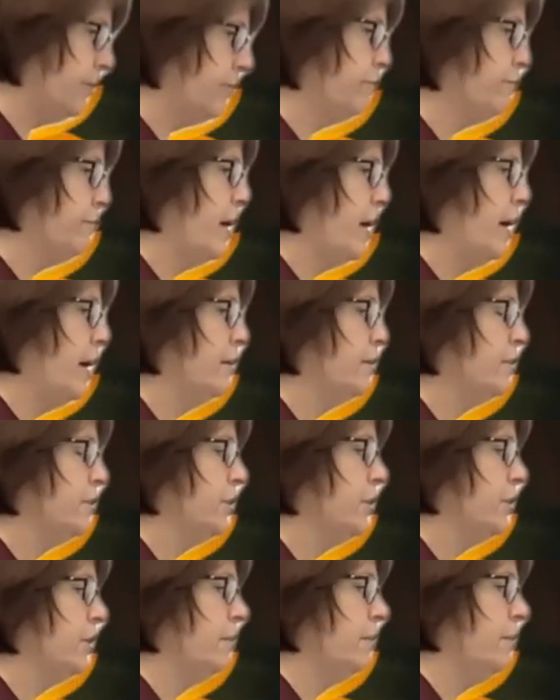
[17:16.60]
inner fire.
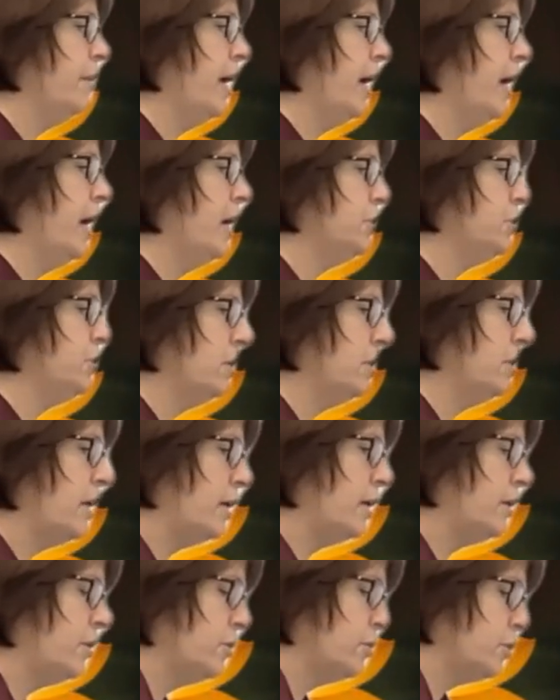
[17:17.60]
So you can imagine
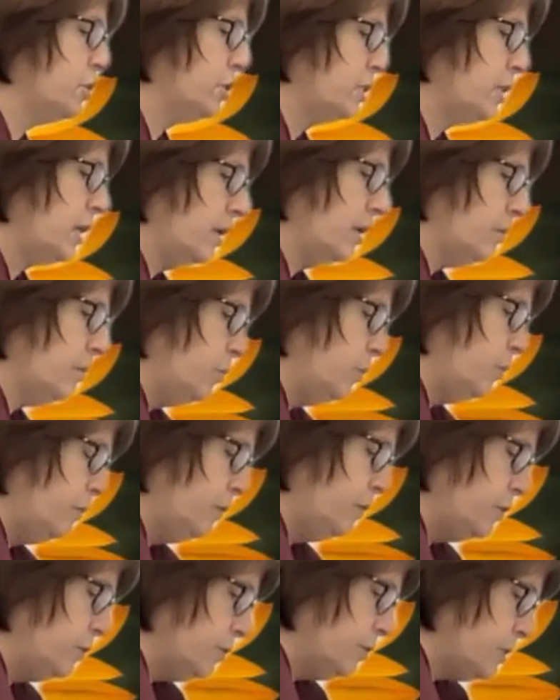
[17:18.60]
that you're just kind of
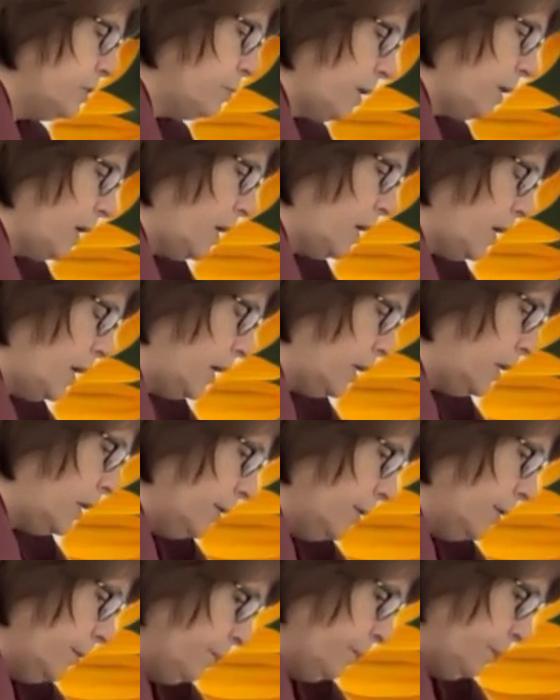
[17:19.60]
moving your spine.